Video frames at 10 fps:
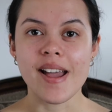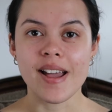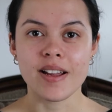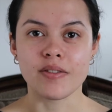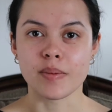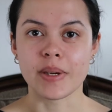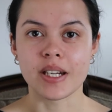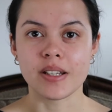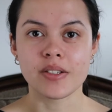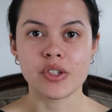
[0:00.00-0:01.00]
Hey
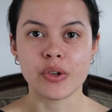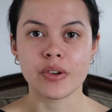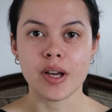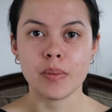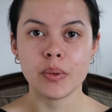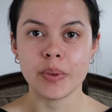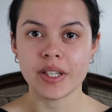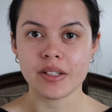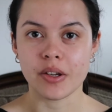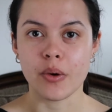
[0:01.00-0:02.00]
everybody, so a couple
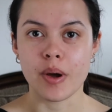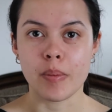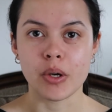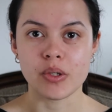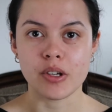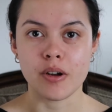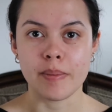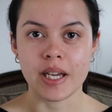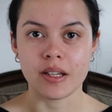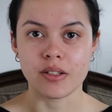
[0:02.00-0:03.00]
weeks ago I posted on
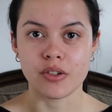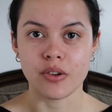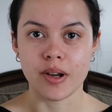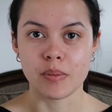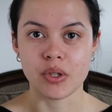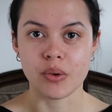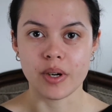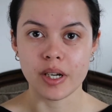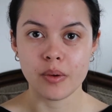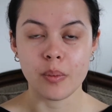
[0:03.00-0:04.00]
my Instagram
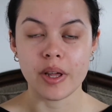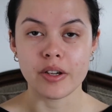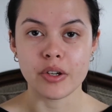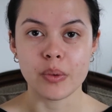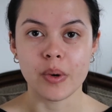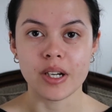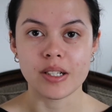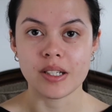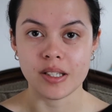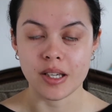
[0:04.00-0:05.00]
story whether you
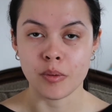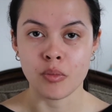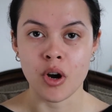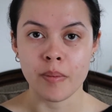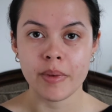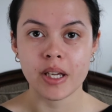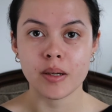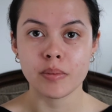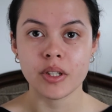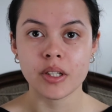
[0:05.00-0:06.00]
wanted to see a prom
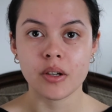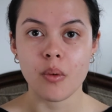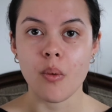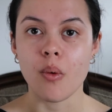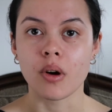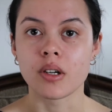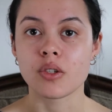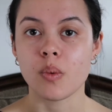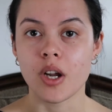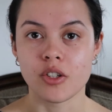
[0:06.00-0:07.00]
makeup look or a
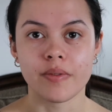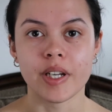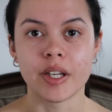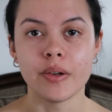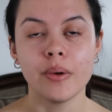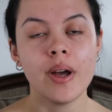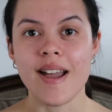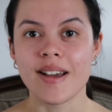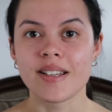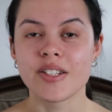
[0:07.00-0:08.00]
swatch video,
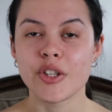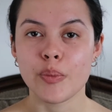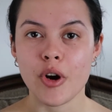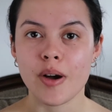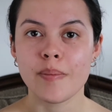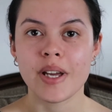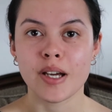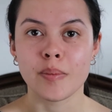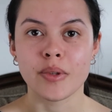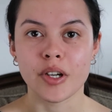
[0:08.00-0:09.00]
and the prom
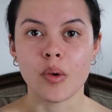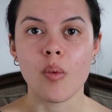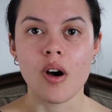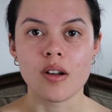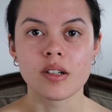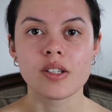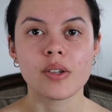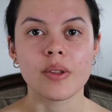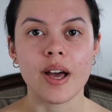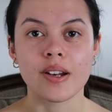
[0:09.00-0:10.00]
makeup look won,
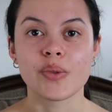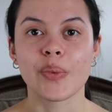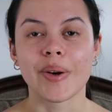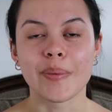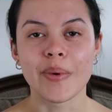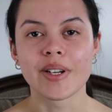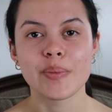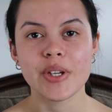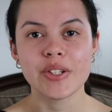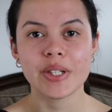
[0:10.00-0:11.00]
so that is what I'm going to
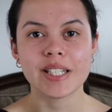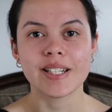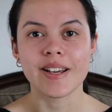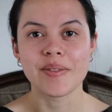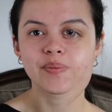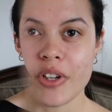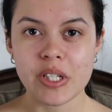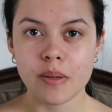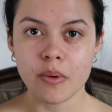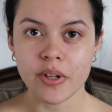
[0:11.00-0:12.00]
be doing today. So
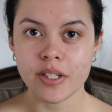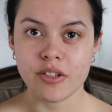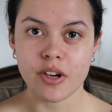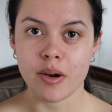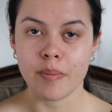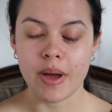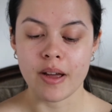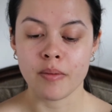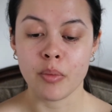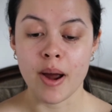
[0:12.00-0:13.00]
first I'm going to start
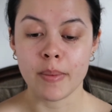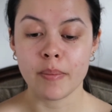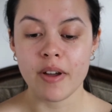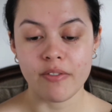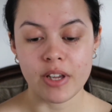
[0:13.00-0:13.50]
by priming my